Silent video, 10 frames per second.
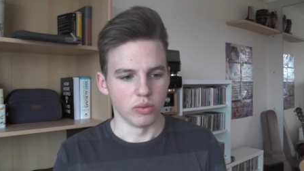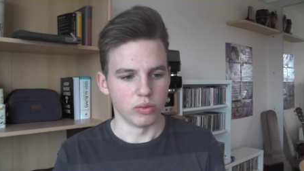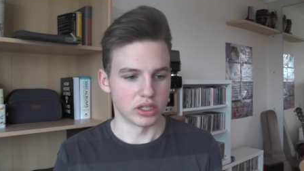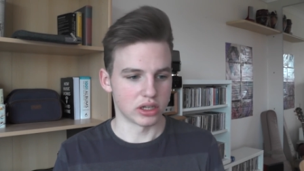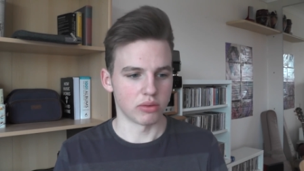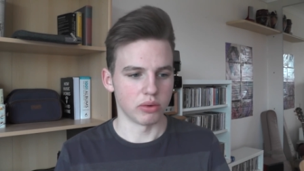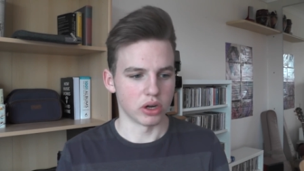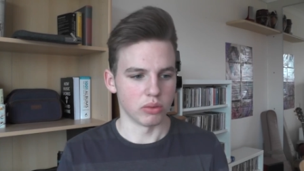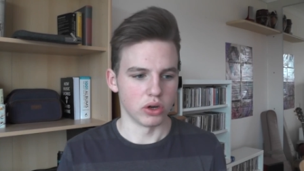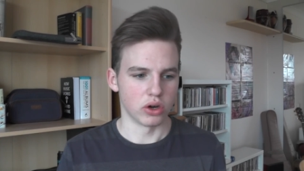We decided we were
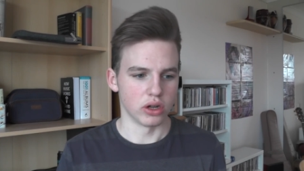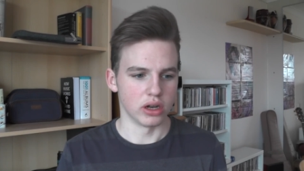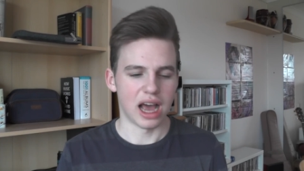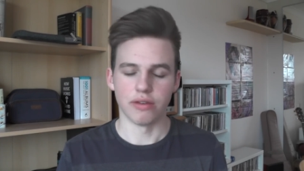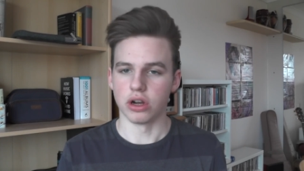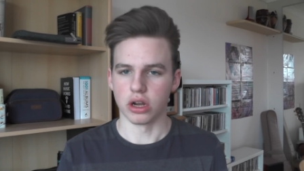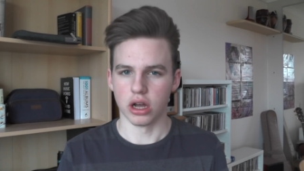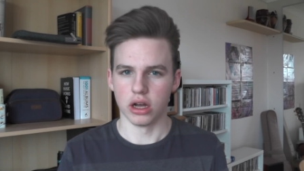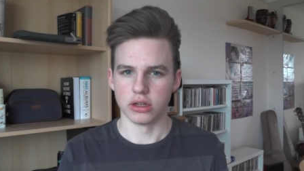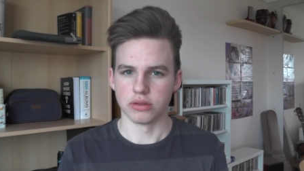going to work on an
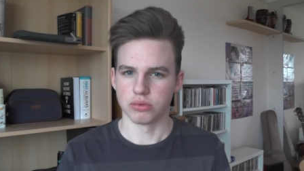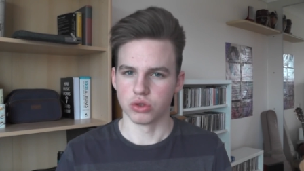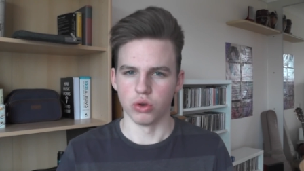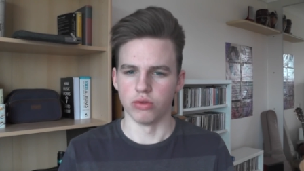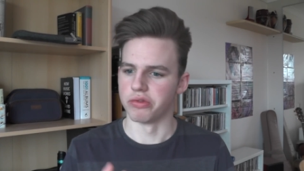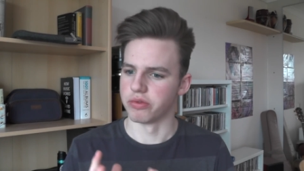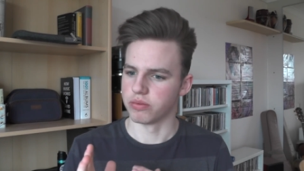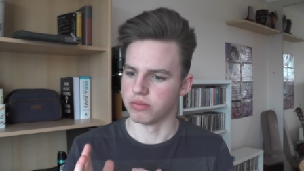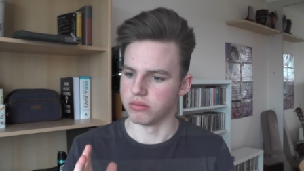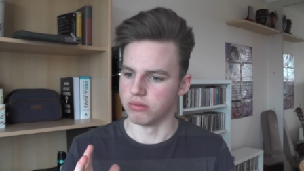avant-garde sort of
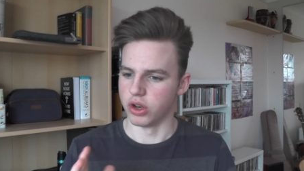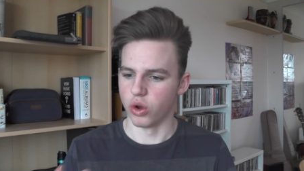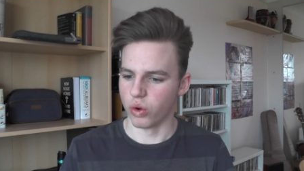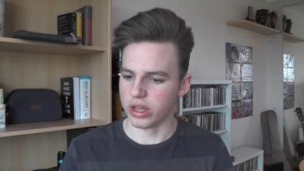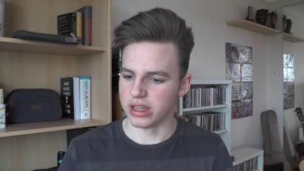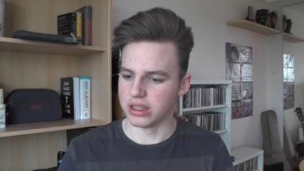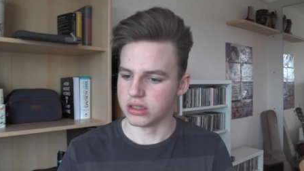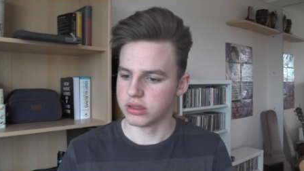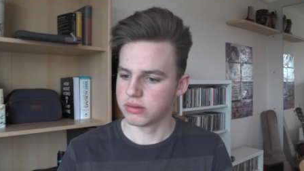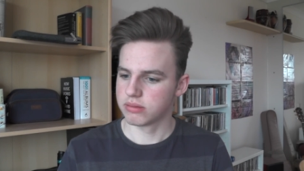
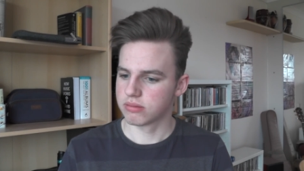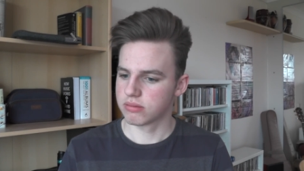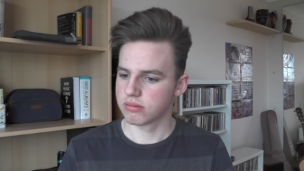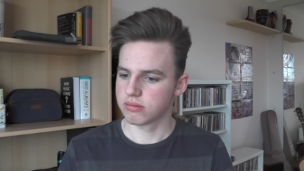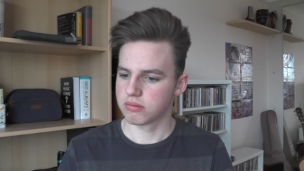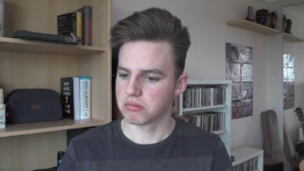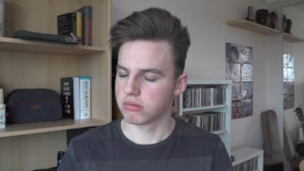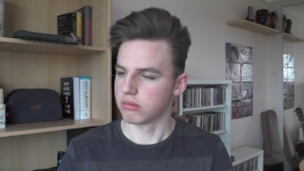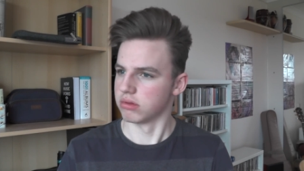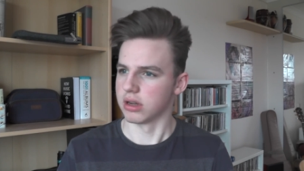noise,
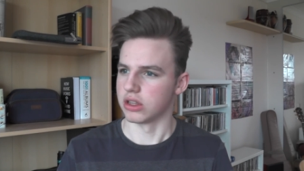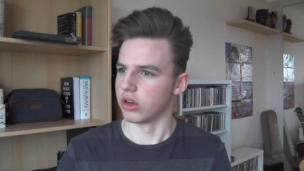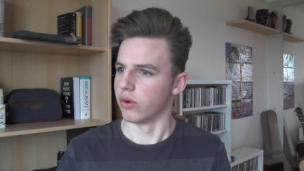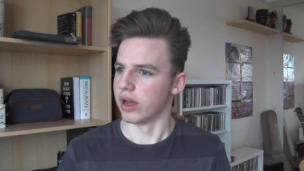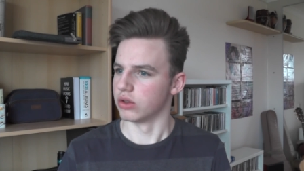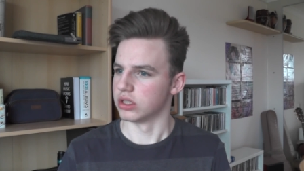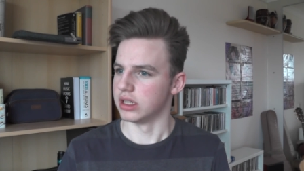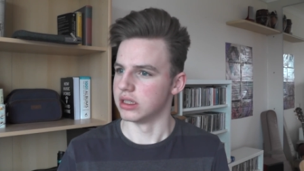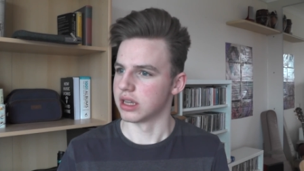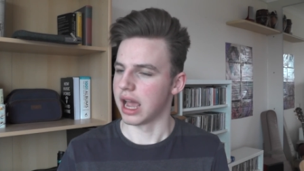I don't know what else
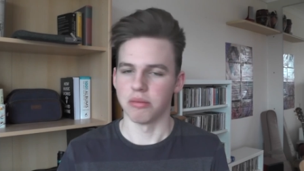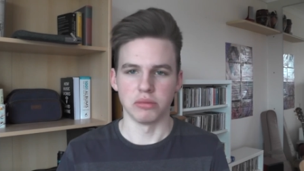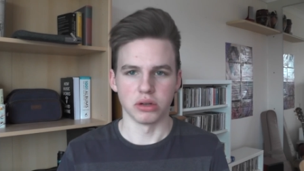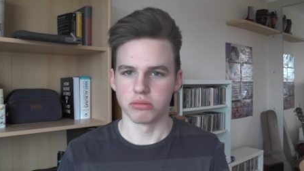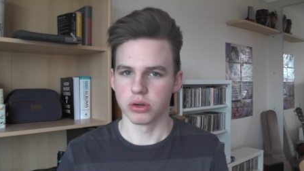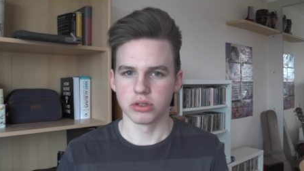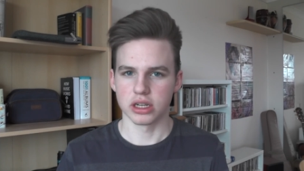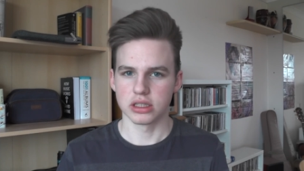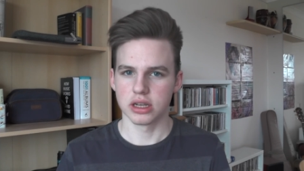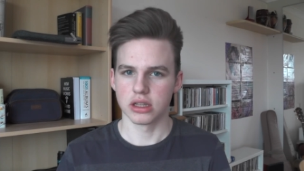it is, ambient
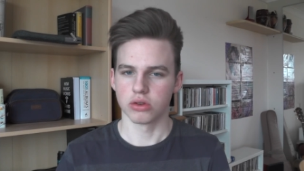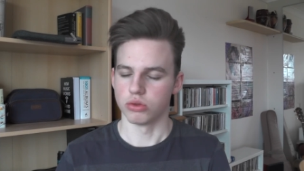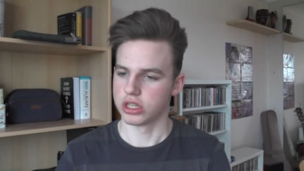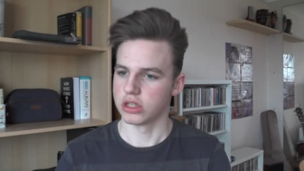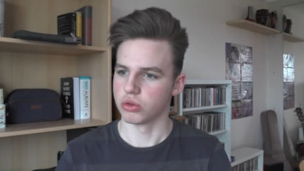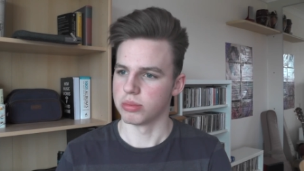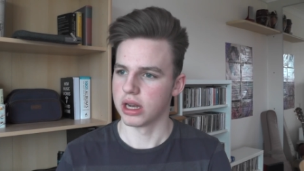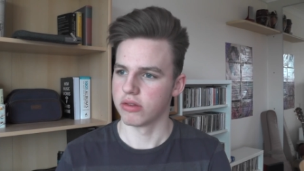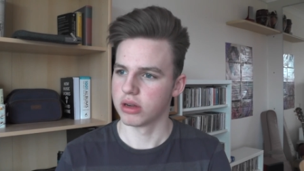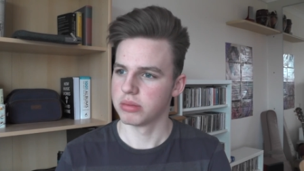project together called Gentle
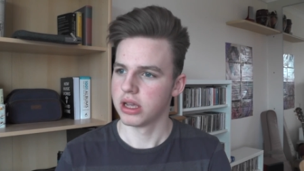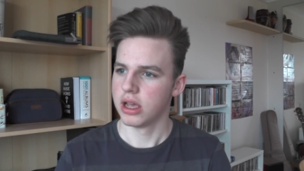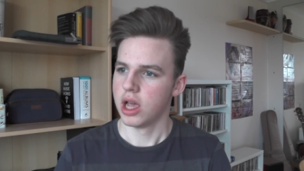Belly Rub.